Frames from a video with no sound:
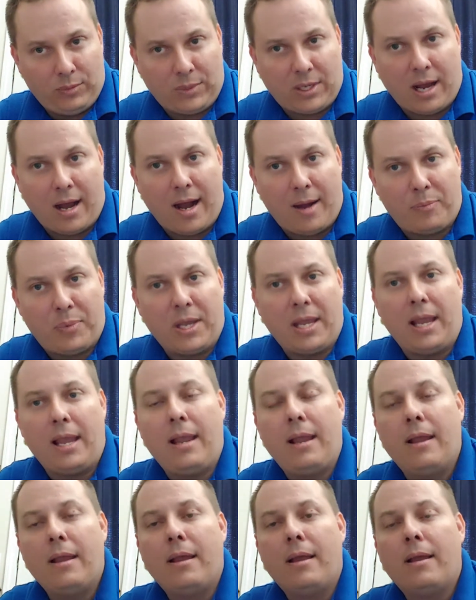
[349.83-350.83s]

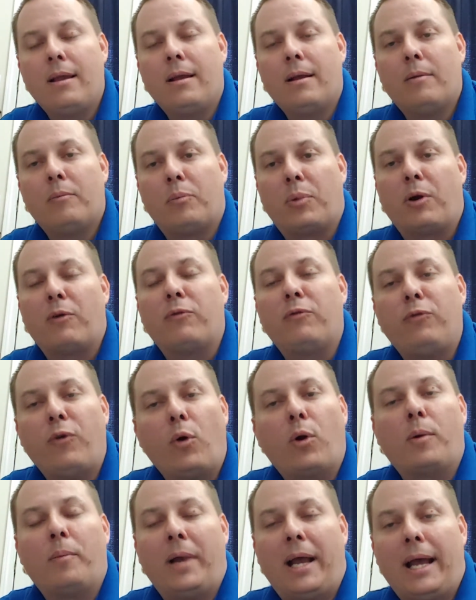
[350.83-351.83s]
copy per
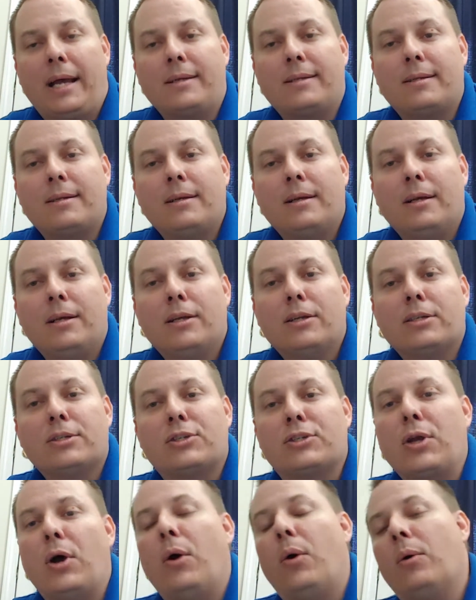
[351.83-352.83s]
format.
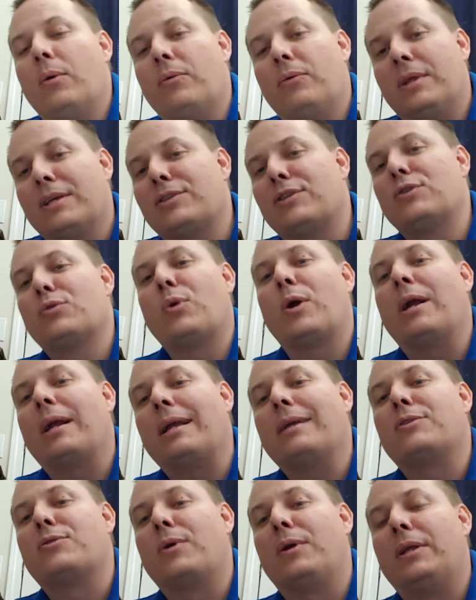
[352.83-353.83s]
So this is where it
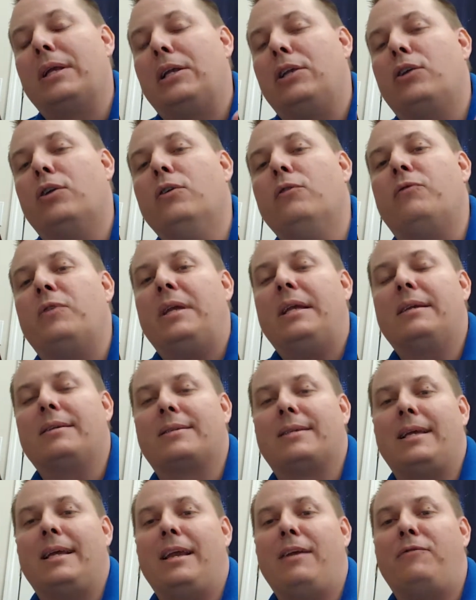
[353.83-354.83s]
gets really goofy,
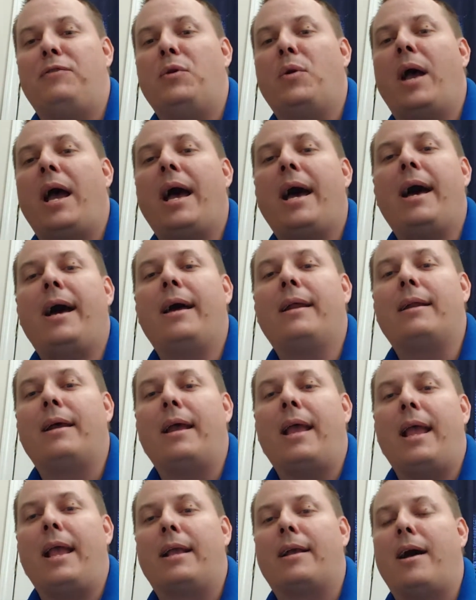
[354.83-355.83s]
is that if you had
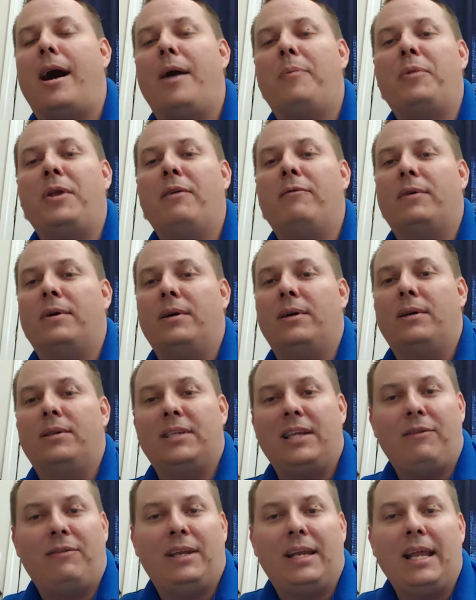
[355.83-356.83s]
a copy of a
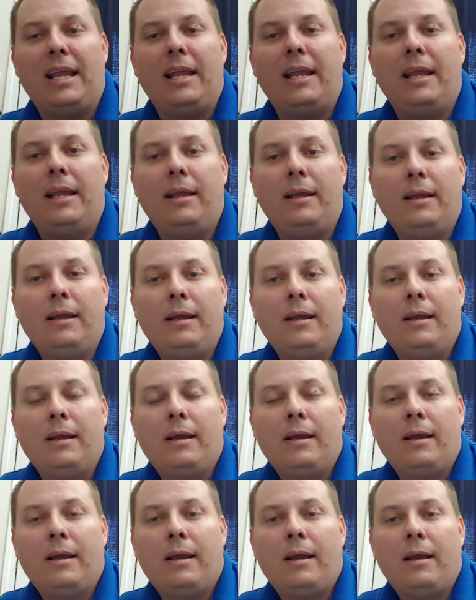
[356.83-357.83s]
DVD
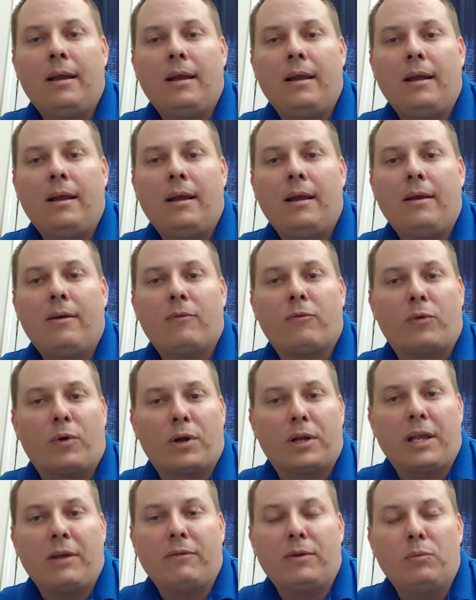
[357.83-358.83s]

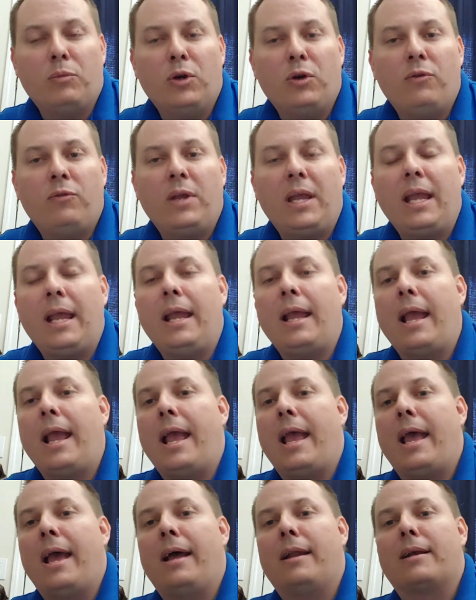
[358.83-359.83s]
for a given movie
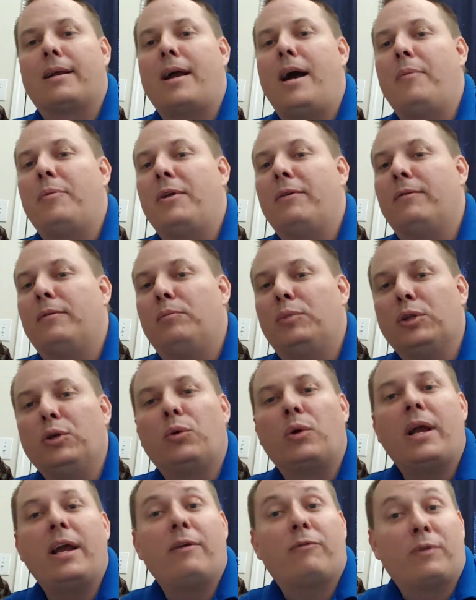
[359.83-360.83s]
and a copy of a
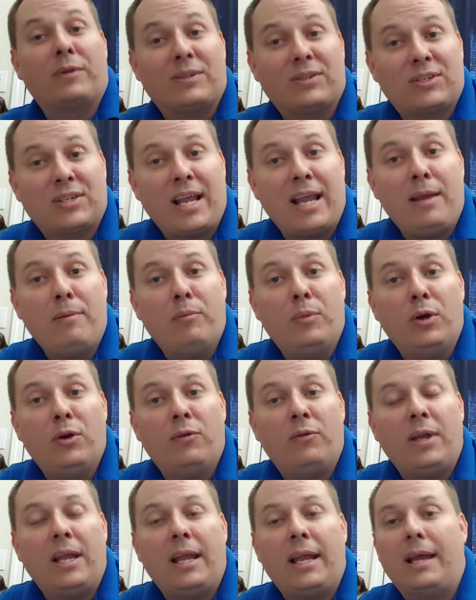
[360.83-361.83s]
Blu-ray for the same
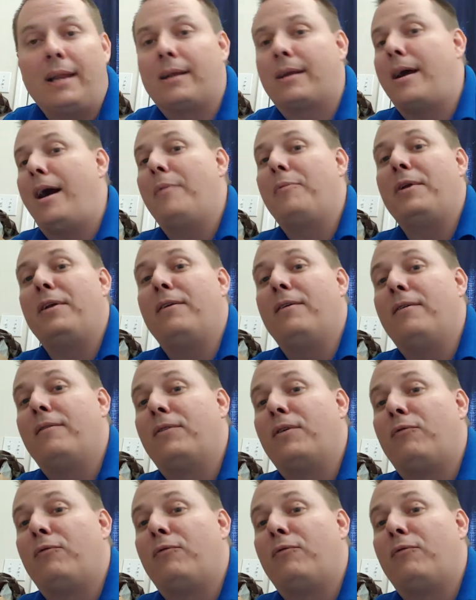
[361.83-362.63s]
movie and a copy of